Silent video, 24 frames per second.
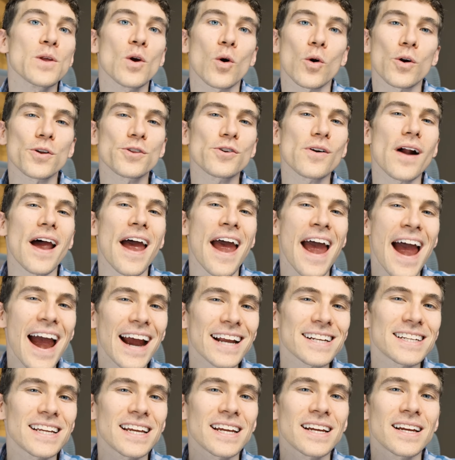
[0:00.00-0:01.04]
or they're
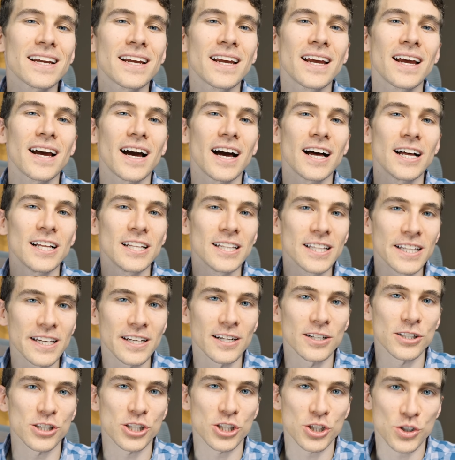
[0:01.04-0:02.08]
acting a
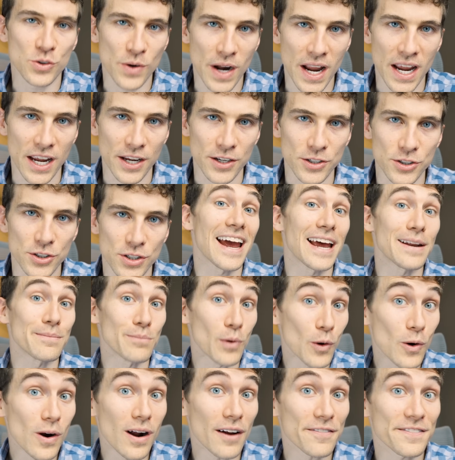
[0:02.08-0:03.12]
little strange. And
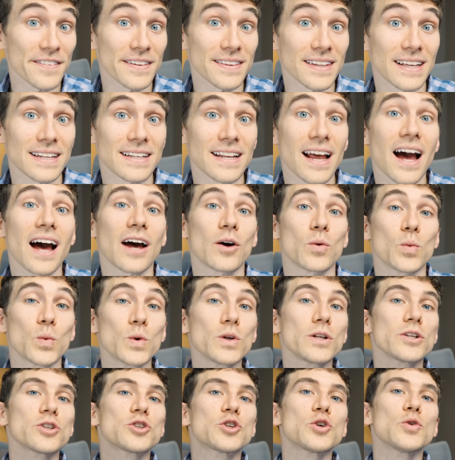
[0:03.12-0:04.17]
more often than not,
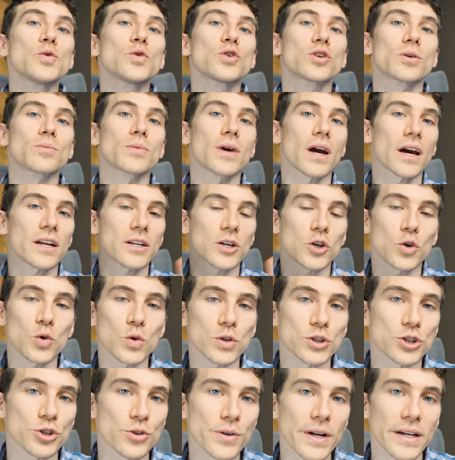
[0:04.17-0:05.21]
we'll do some kind of
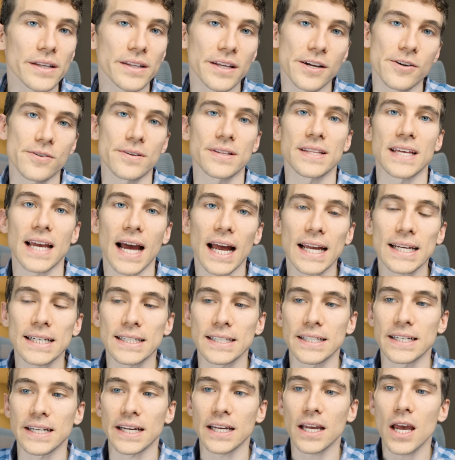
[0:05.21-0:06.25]
cool tricks here in the eye
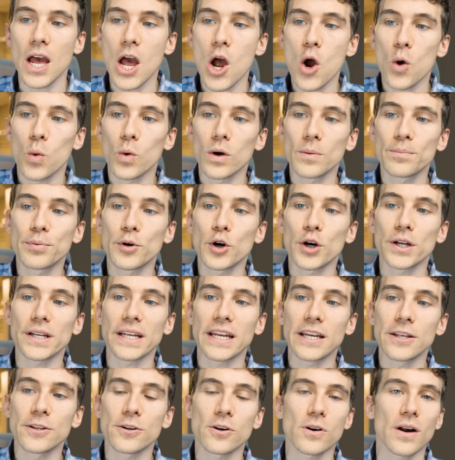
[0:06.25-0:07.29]
clinic. We'll put
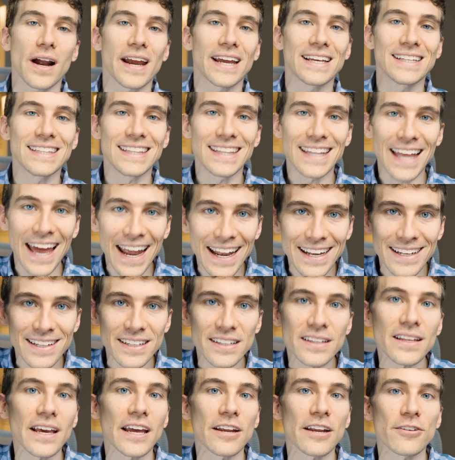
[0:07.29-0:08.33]
either a
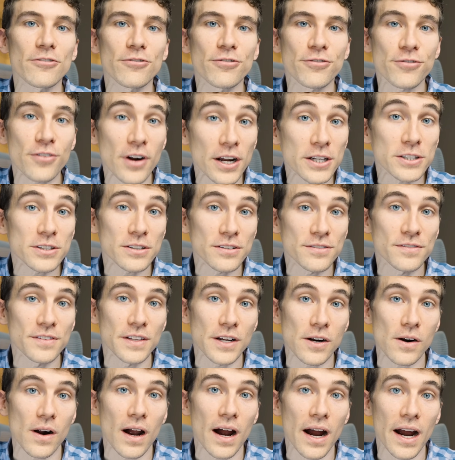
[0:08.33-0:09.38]
lens in front of
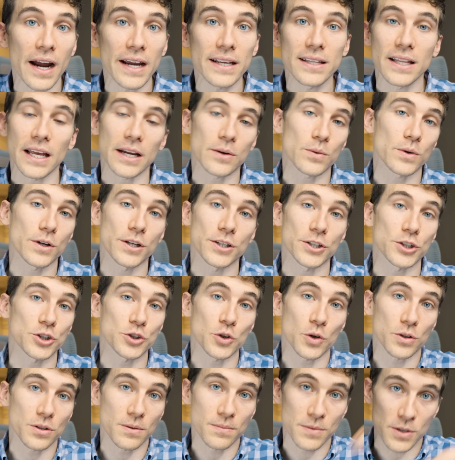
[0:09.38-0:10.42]
their eye, like we're going to
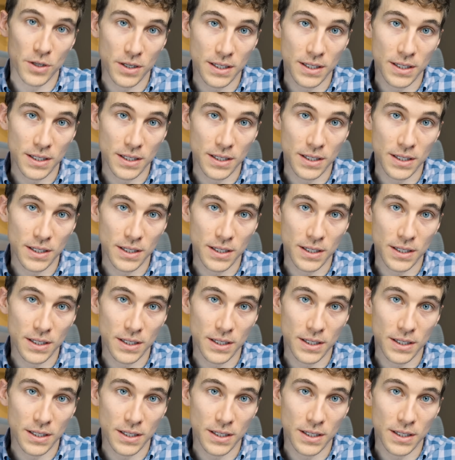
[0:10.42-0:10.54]
show them their